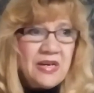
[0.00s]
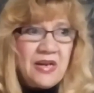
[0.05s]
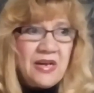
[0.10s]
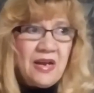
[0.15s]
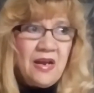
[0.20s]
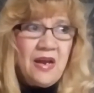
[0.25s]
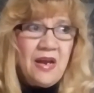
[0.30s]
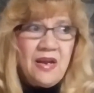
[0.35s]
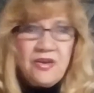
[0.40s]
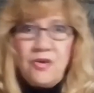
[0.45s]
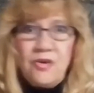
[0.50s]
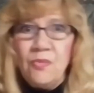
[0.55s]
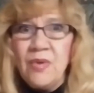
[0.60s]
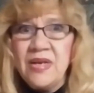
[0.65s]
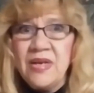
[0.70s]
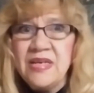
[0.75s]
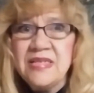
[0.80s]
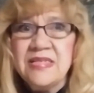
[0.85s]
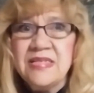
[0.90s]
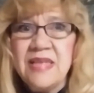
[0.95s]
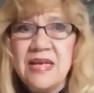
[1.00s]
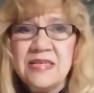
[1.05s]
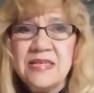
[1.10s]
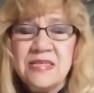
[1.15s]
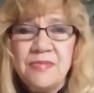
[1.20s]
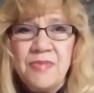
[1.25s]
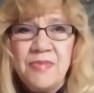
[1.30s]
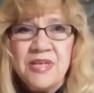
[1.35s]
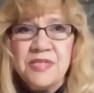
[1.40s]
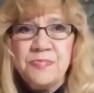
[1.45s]
and I know Wendy's got
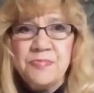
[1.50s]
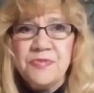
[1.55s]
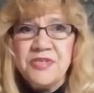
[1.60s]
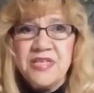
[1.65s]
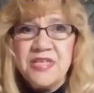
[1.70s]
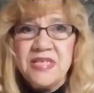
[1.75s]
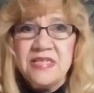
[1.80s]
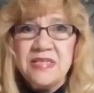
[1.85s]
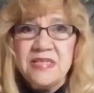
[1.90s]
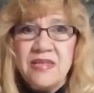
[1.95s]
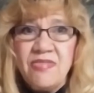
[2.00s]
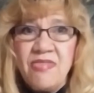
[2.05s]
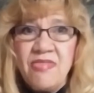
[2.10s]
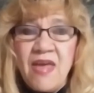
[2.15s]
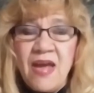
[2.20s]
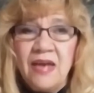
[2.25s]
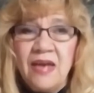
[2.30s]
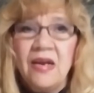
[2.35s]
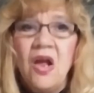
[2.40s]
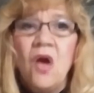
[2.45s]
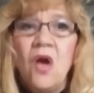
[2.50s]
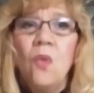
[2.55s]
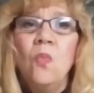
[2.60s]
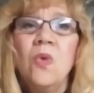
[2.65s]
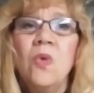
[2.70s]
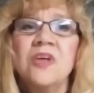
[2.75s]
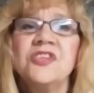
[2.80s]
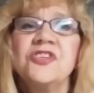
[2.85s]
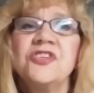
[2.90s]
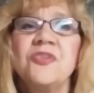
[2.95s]
some expertise in that.
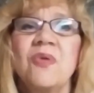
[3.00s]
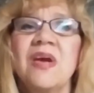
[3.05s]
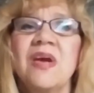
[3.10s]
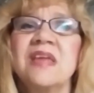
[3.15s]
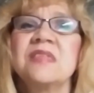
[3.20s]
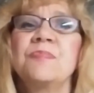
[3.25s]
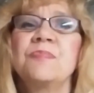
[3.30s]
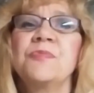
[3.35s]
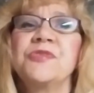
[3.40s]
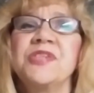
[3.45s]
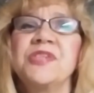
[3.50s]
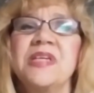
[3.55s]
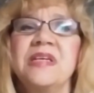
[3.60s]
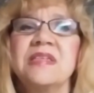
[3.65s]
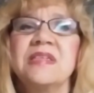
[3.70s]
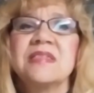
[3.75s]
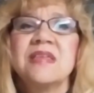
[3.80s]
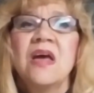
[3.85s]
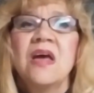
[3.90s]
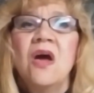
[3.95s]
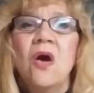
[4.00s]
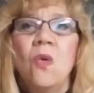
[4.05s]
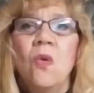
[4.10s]
What's your expertise?